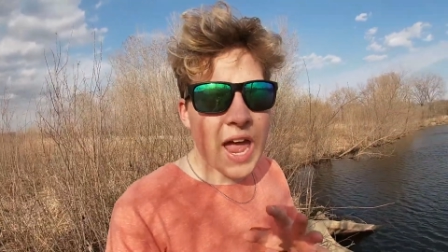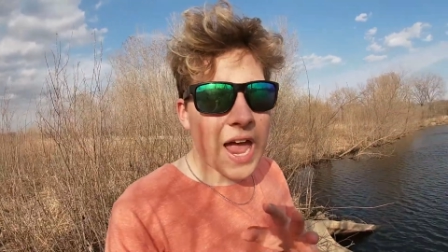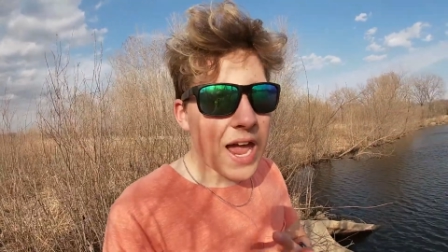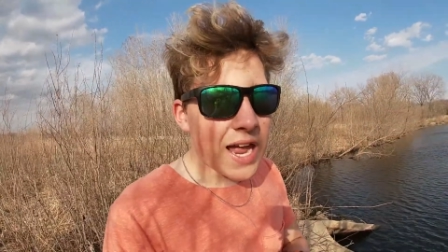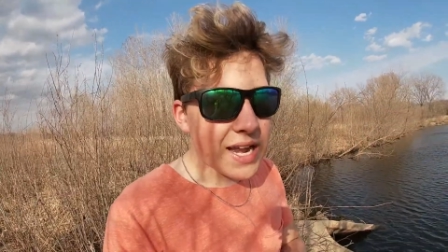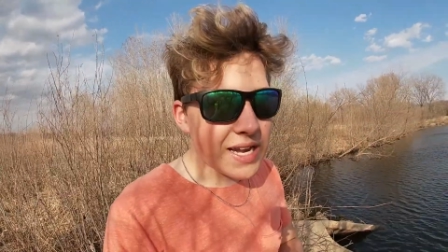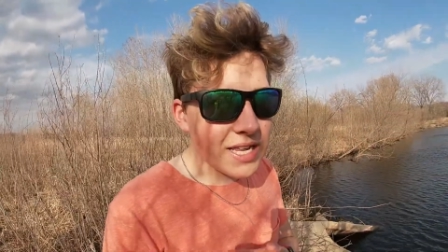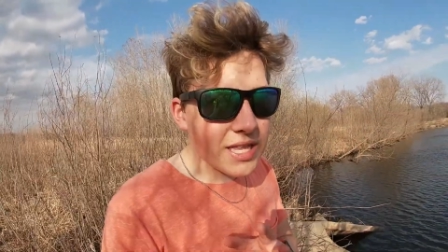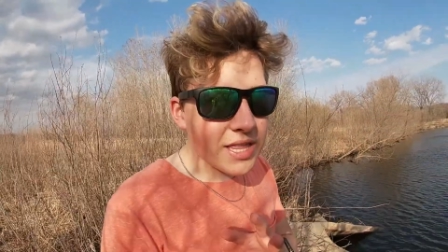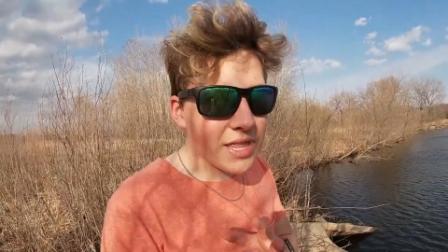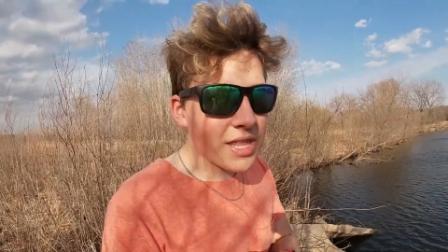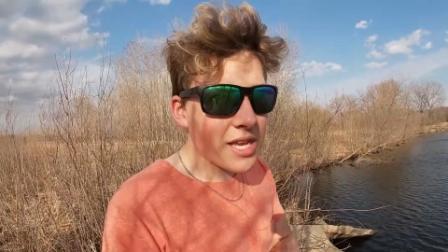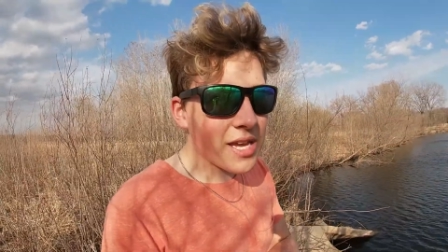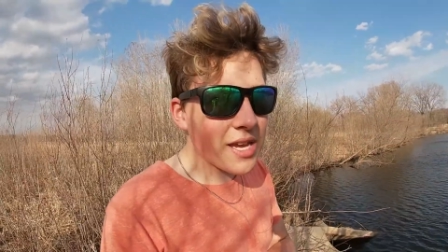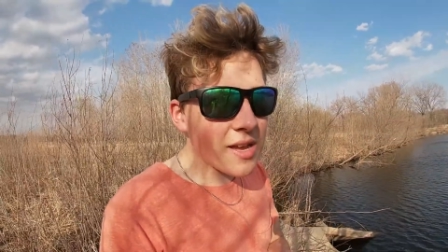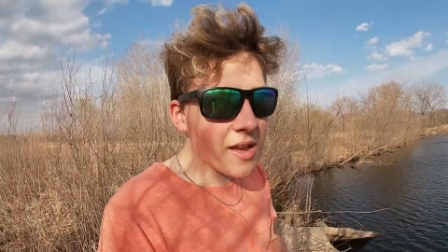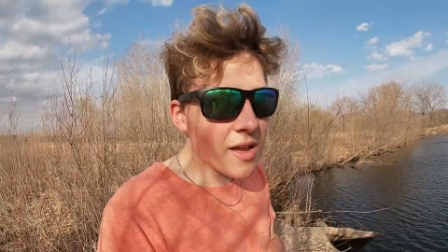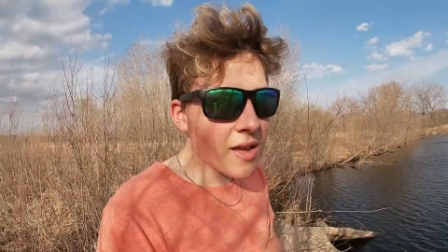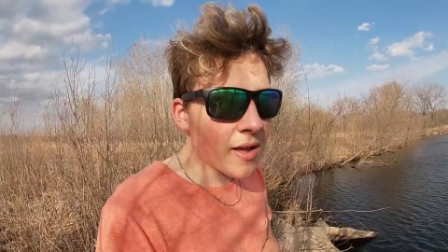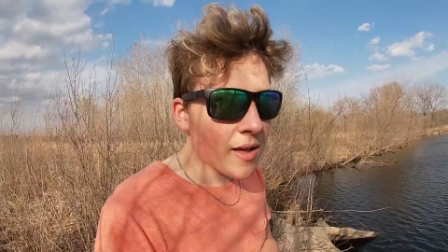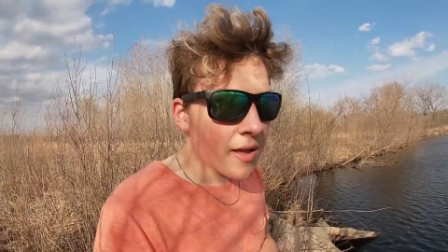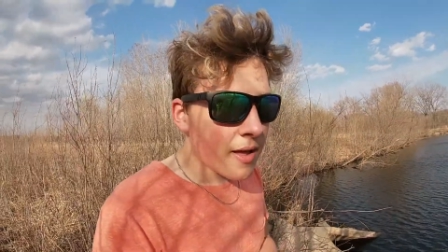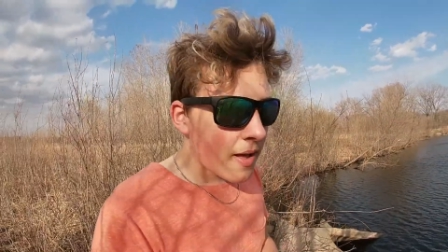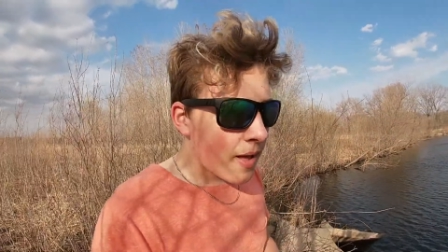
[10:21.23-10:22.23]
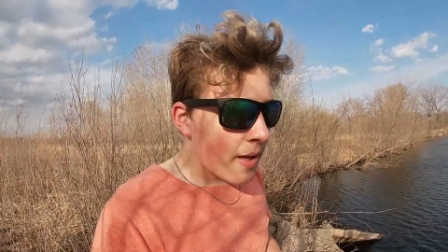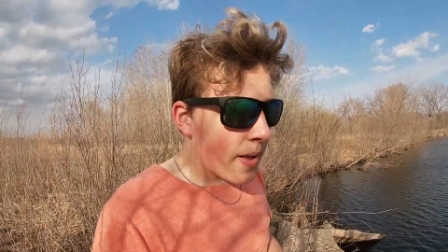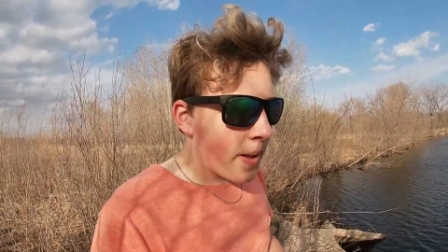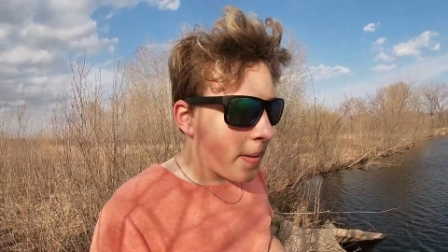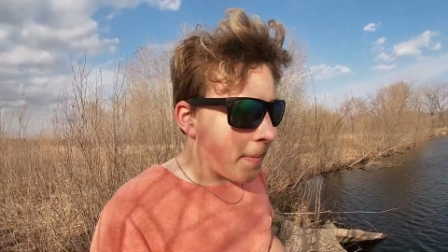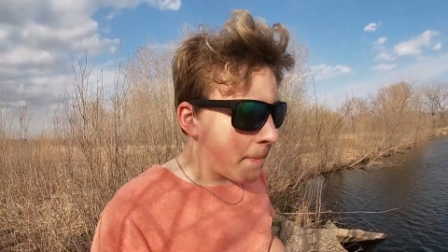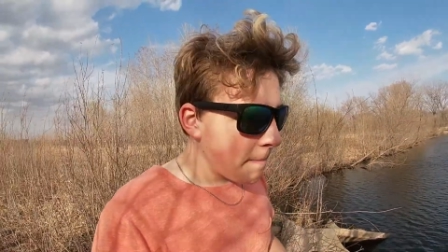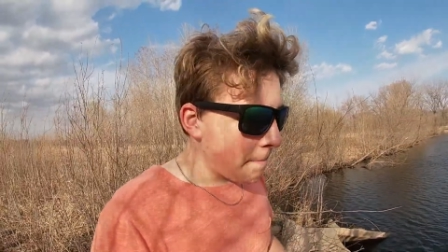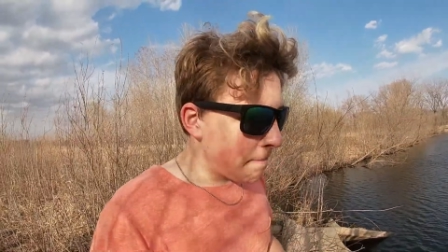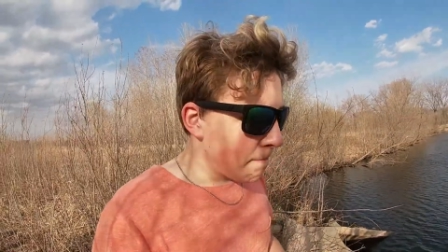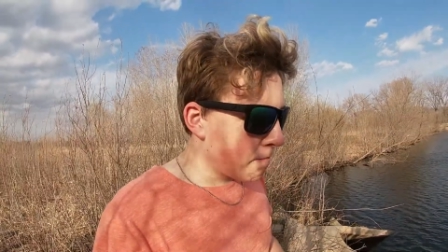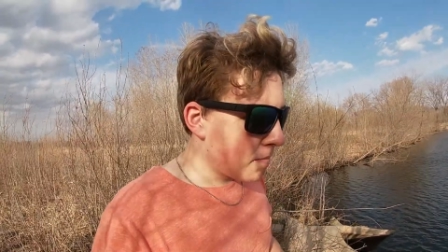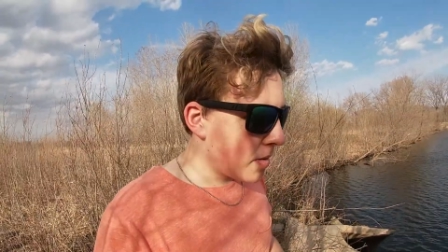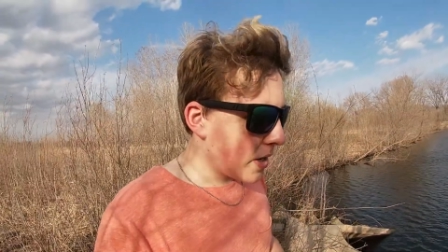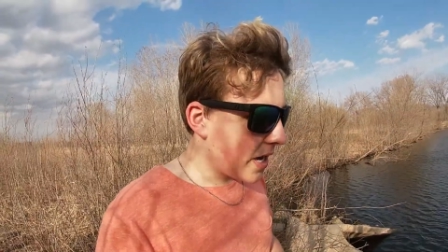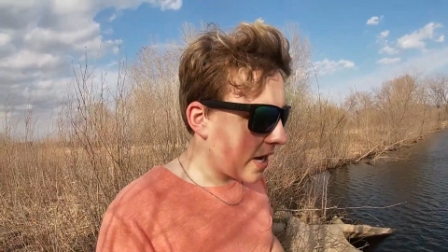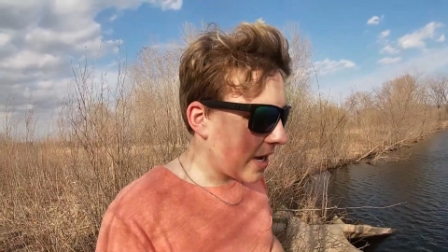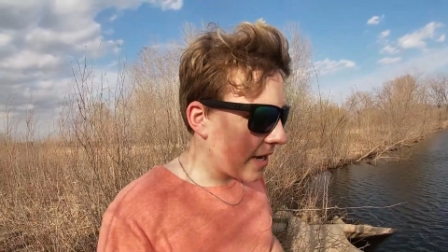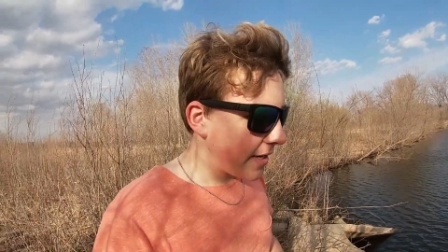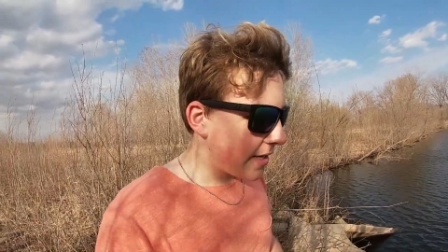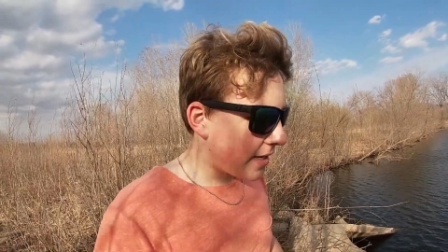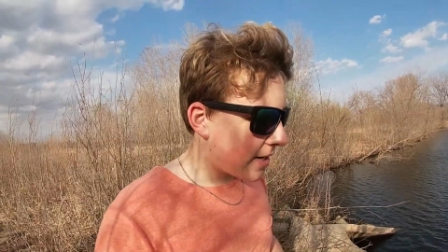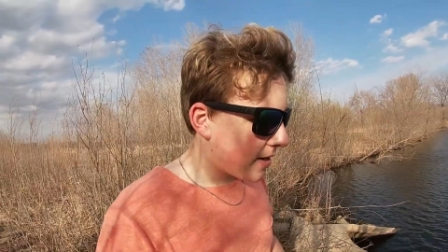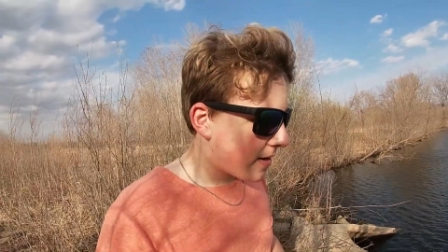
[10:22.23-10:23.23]
anything
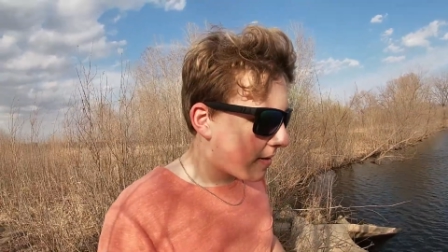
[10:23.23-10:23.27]
but